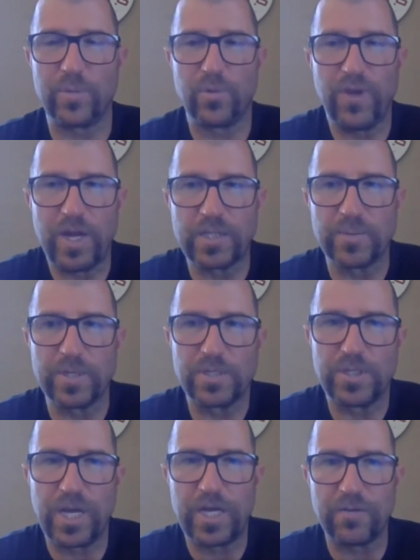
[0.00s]
provide as
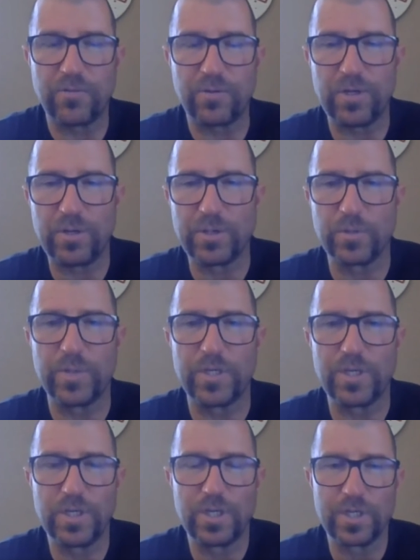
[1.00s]
much data for you as we
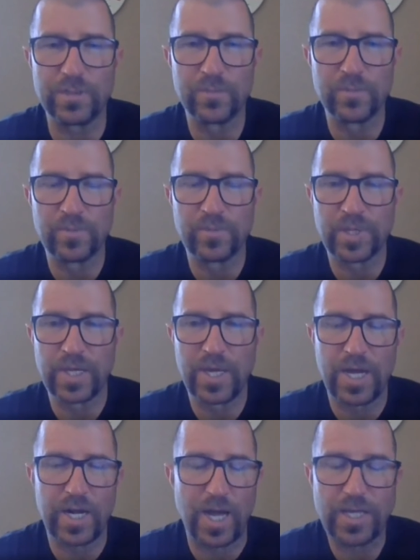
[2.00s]
could,
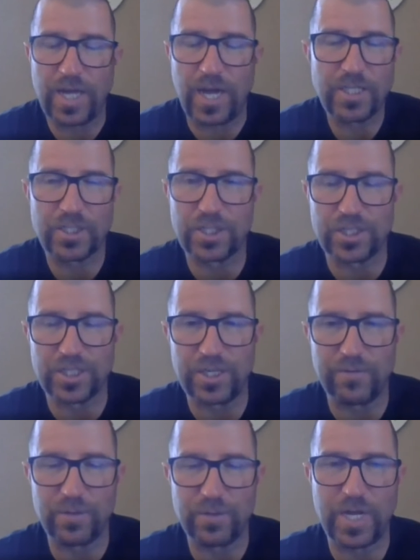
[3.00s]
I just couldn't
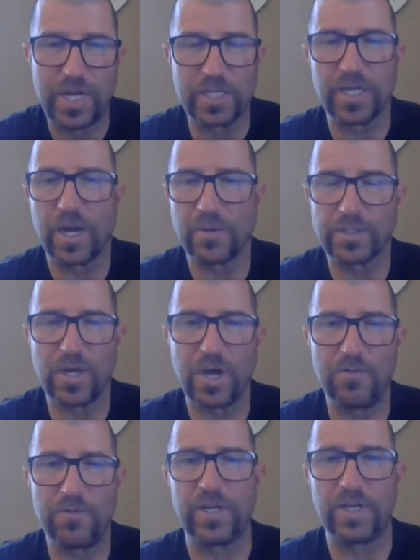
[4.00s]
give you data that I was
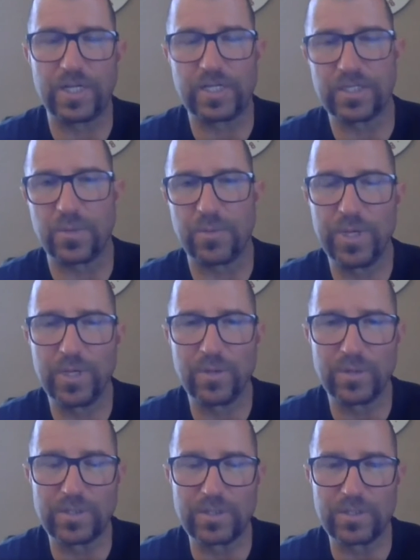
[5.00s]
confident in, because our mill
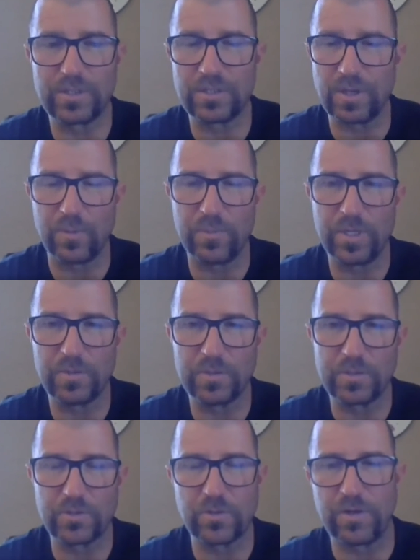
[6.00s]

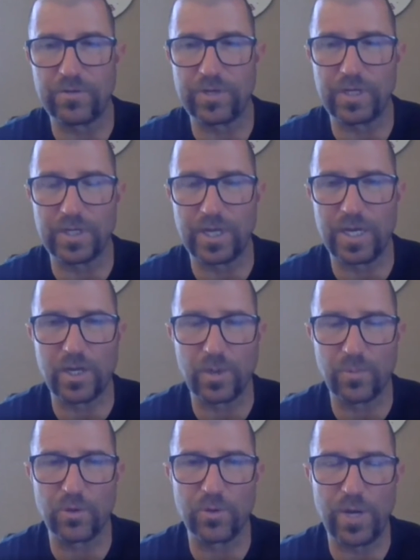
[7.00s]
was drifting and
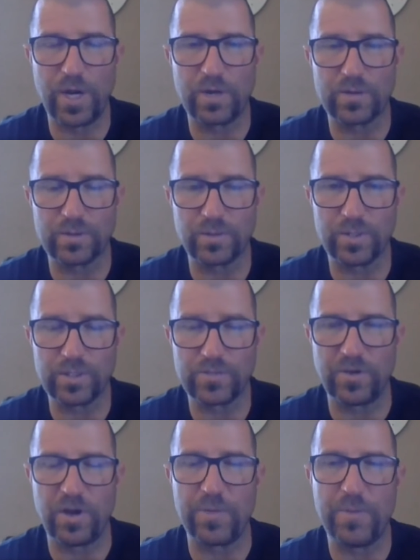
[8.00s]
our brew house was
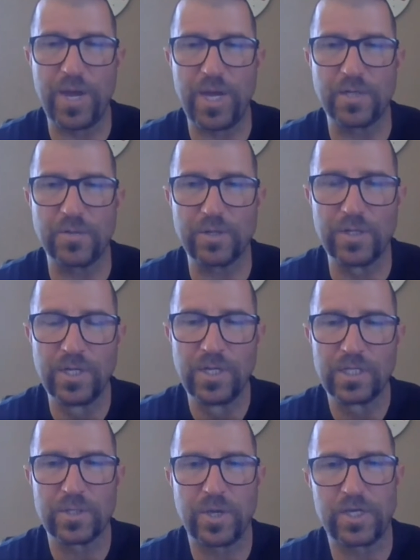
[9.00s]
very manual.
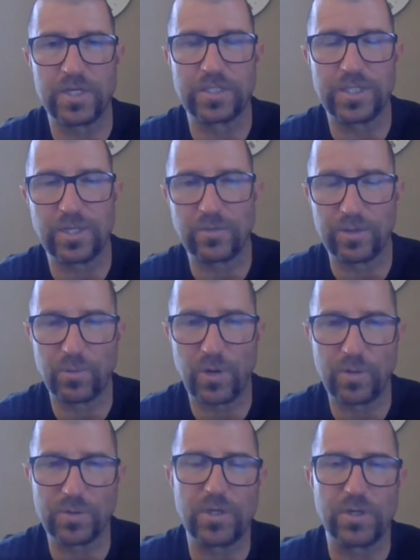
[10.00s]
So I couldn't tell you if the
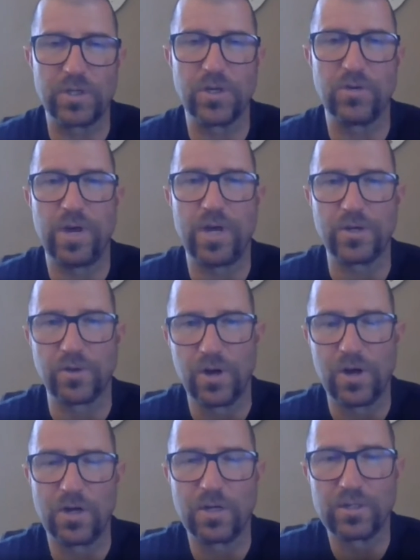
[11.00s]
problem was on your end or
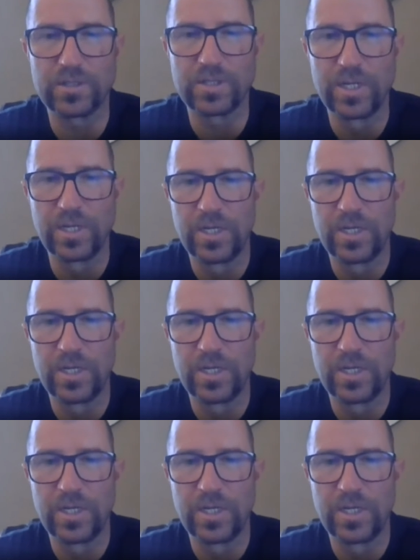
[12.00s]
ours.